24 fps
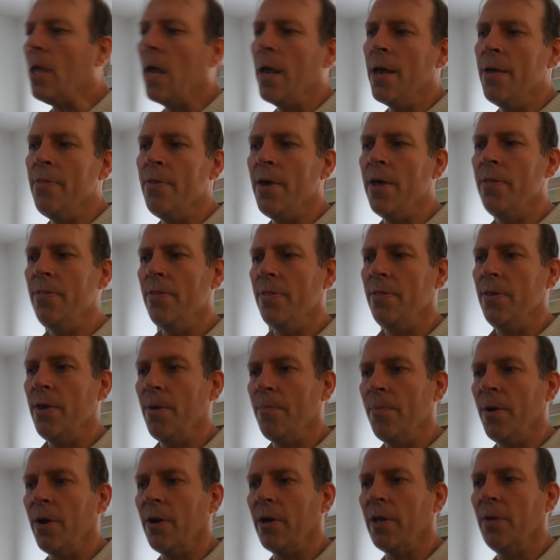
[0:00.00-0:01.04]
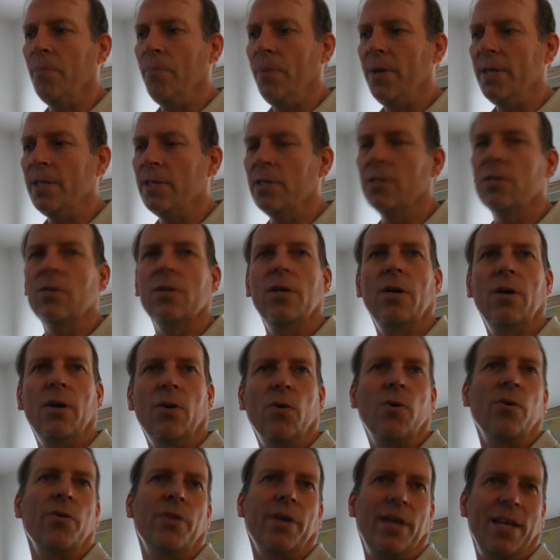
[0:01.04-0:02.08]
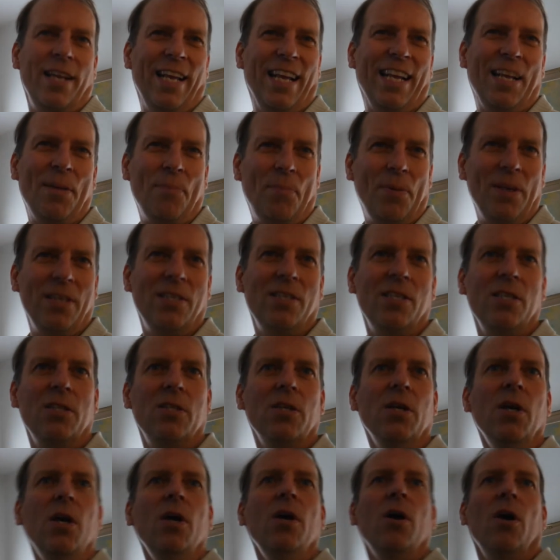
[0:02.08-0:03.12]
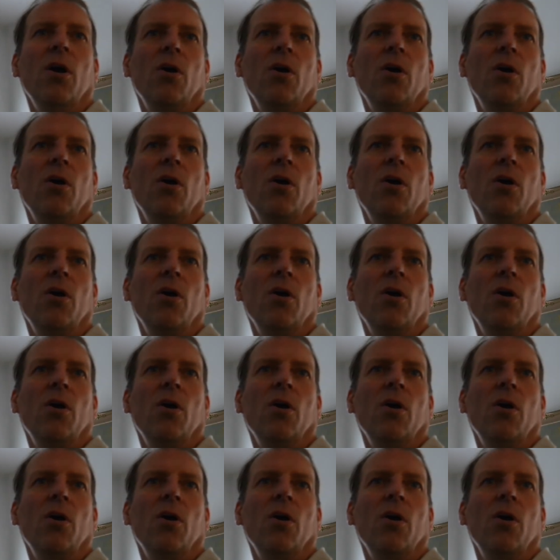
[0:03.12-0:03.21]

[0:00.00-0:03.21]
And then the American pieces, or the Canadian pieces,